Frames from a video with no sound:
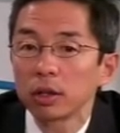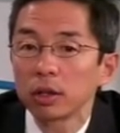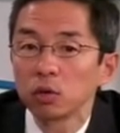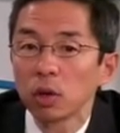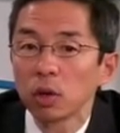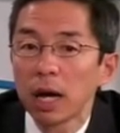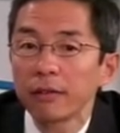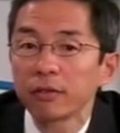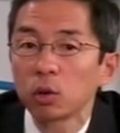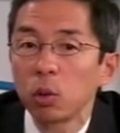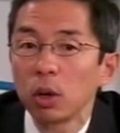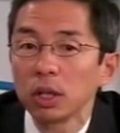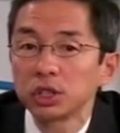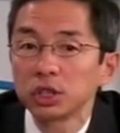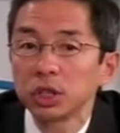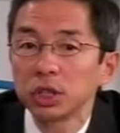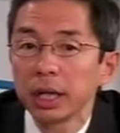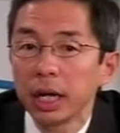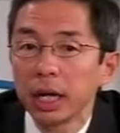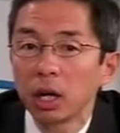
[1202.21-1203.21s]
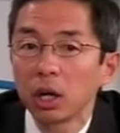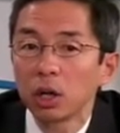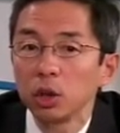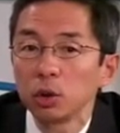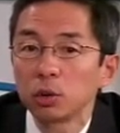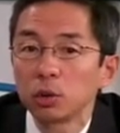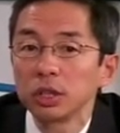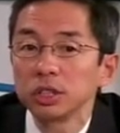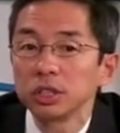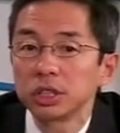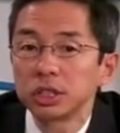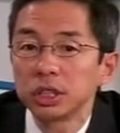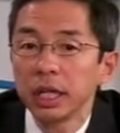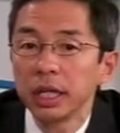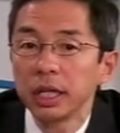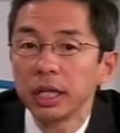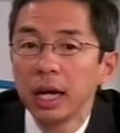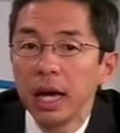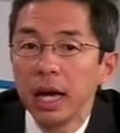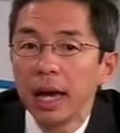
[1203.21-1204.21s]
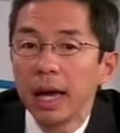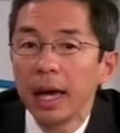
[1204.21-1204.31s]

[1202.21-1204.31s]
of life questionnaire, you can see,